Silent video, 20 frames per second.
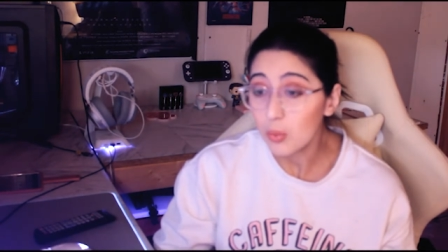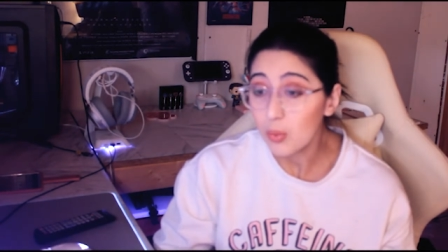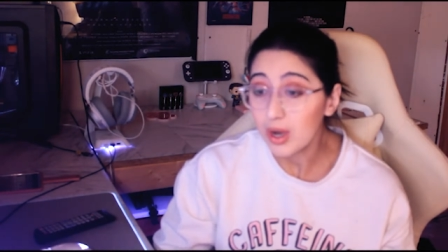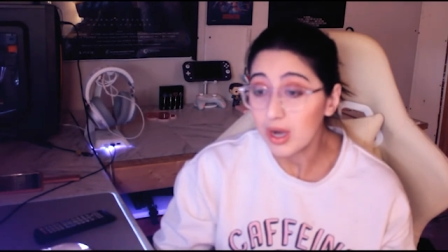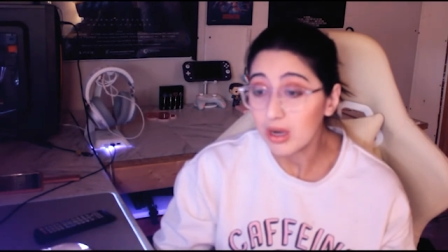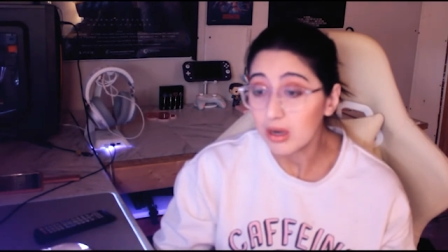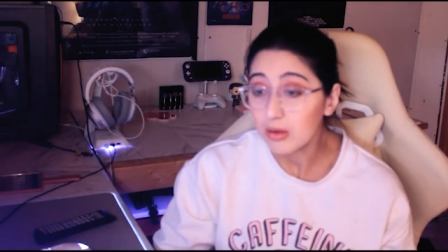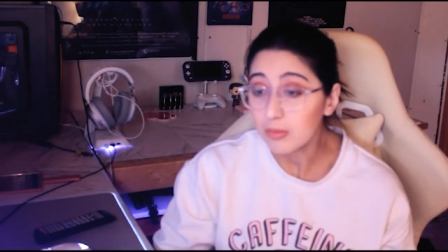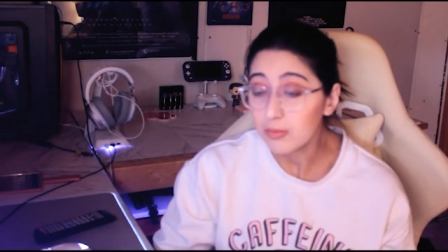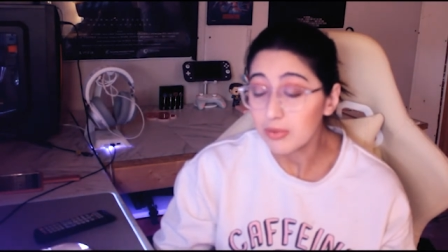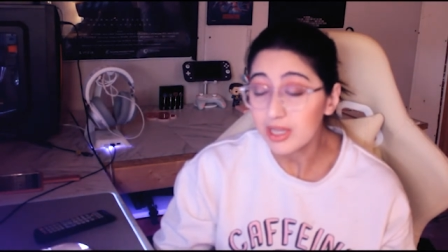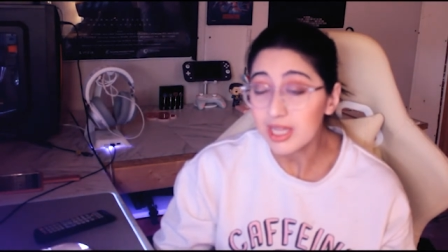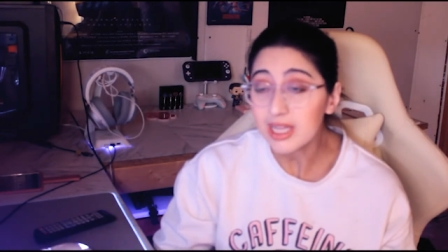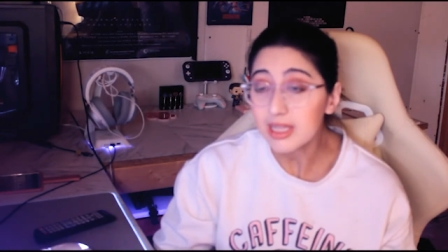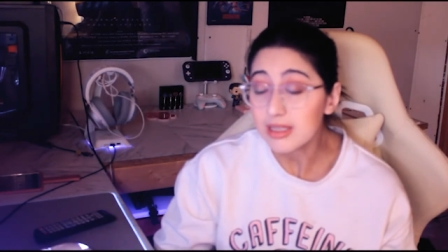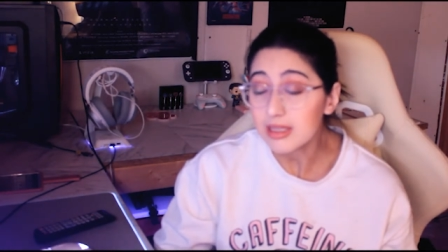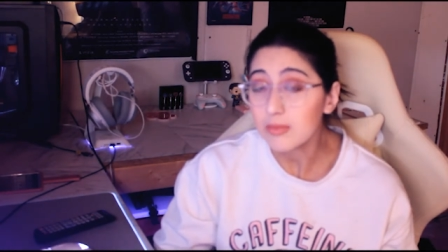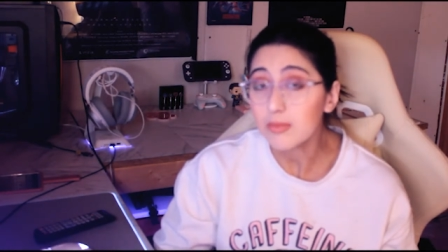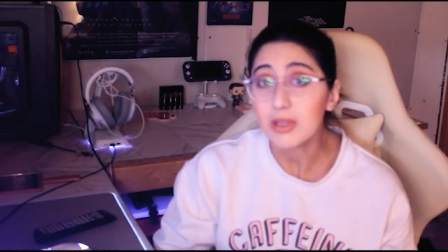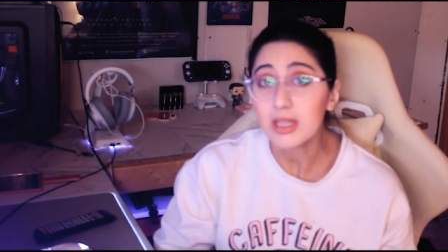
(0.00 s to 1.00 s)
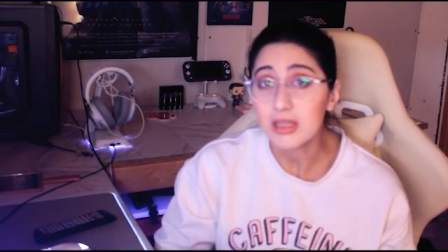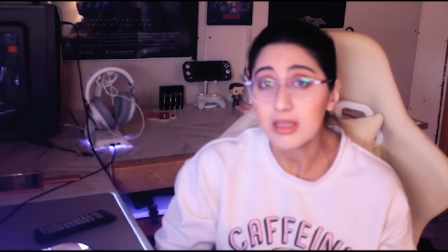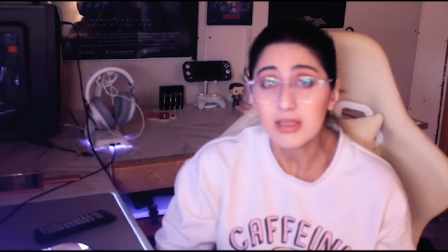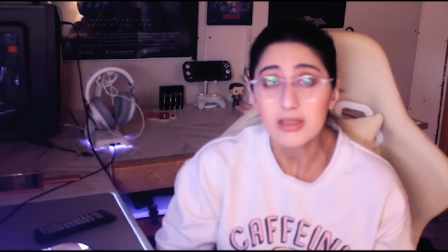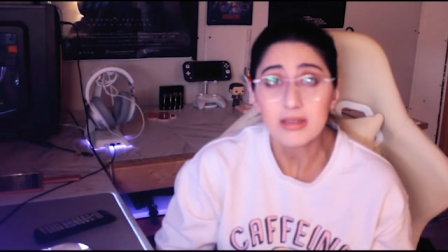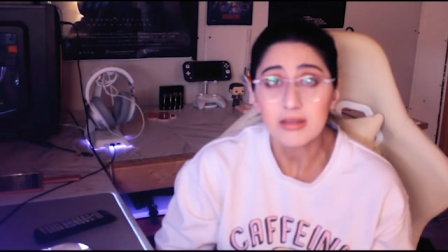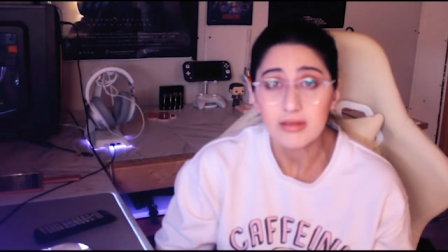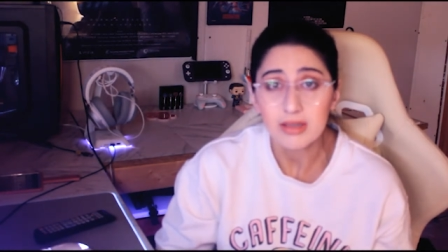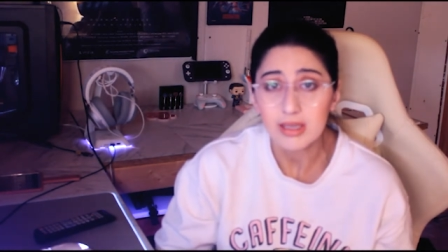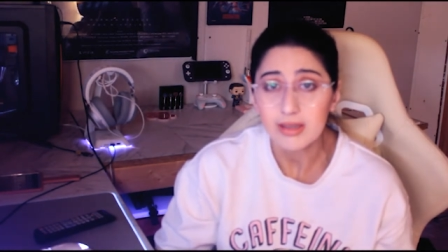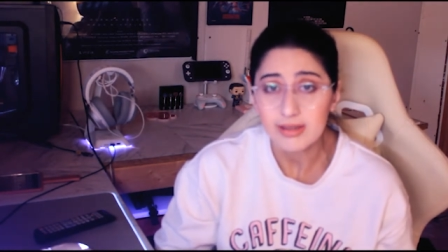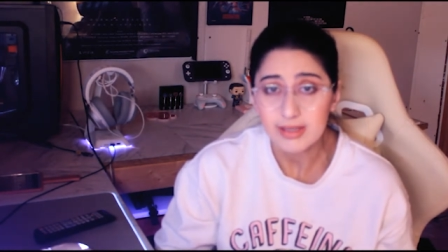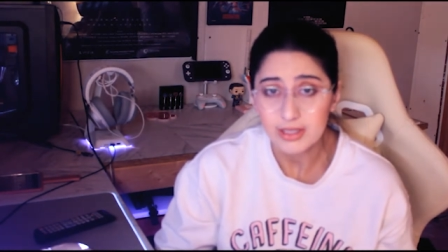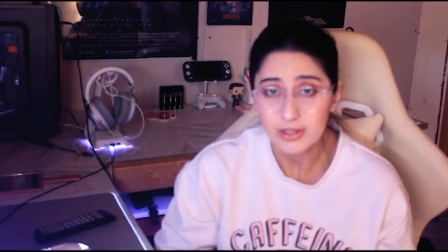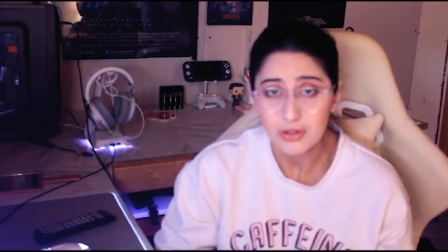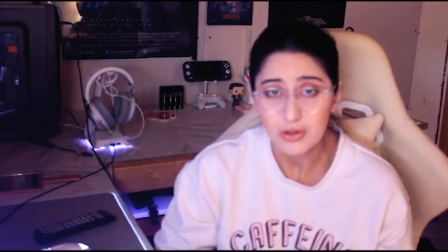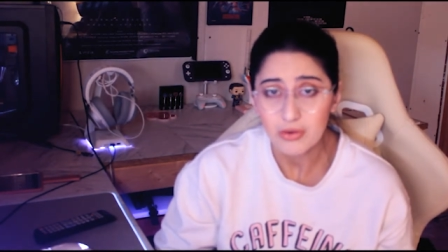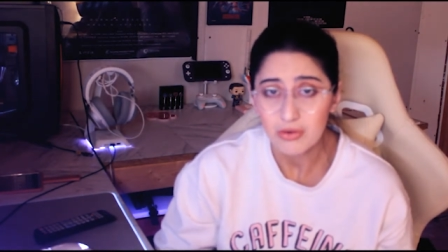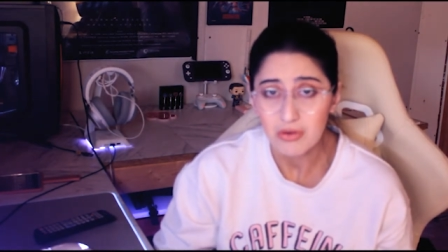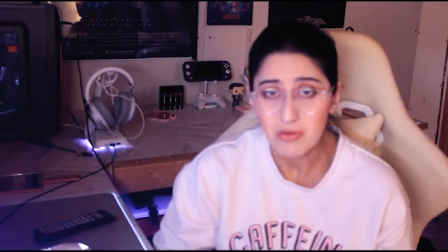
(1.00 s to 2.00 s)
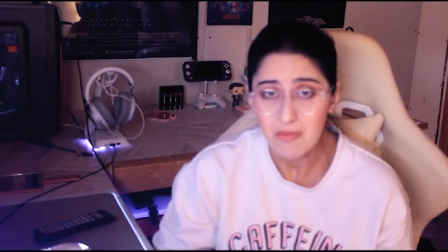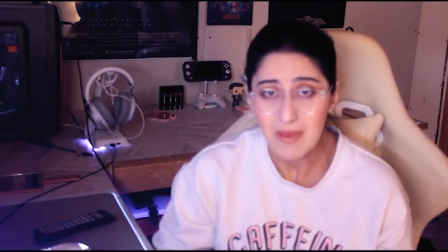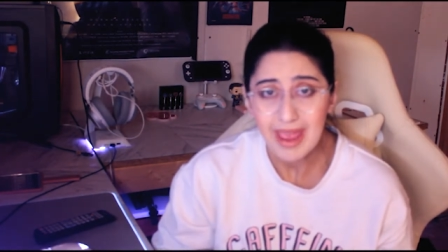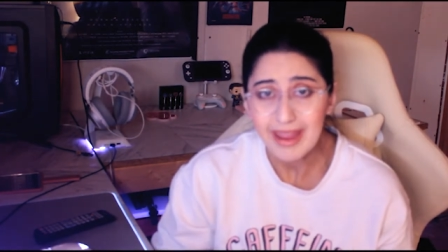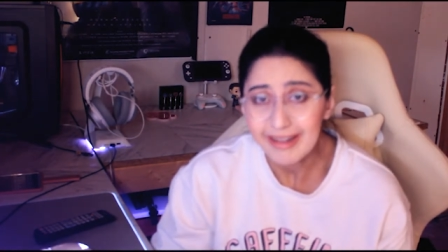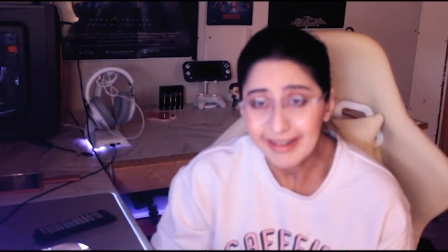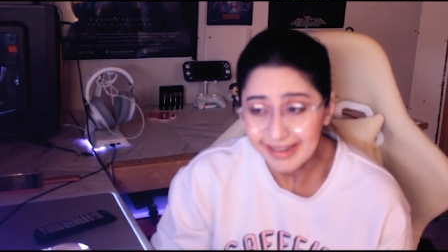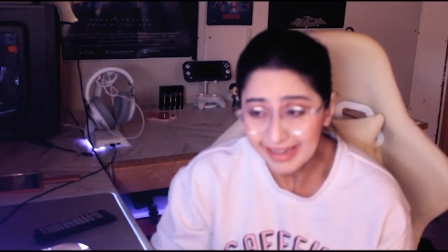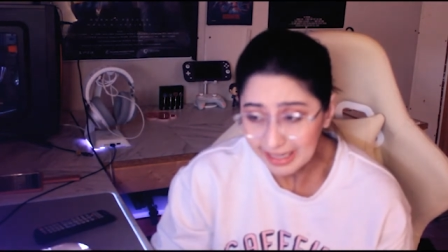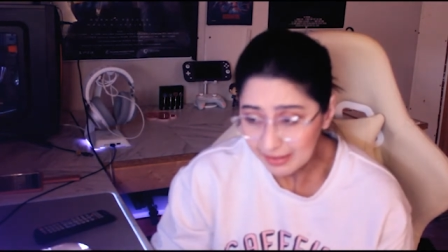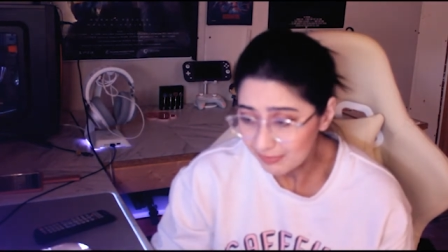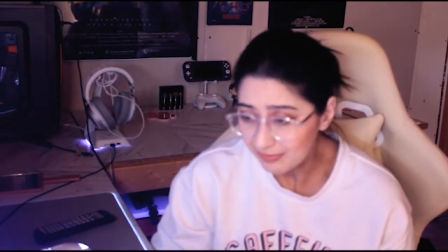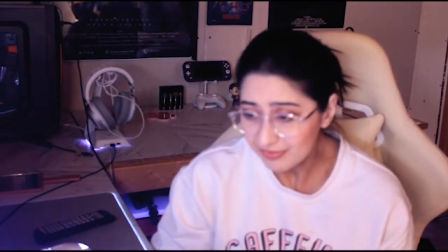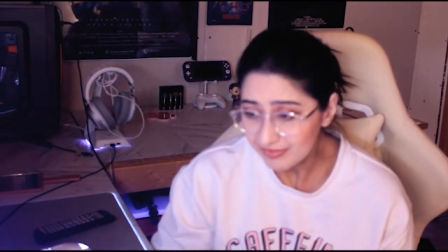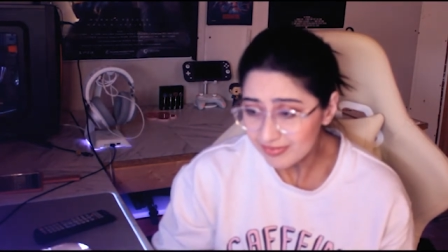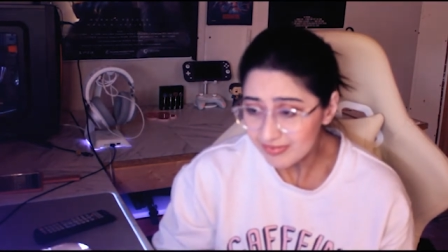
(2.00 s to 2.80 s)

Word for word: where putting it to this D L C showed humanity.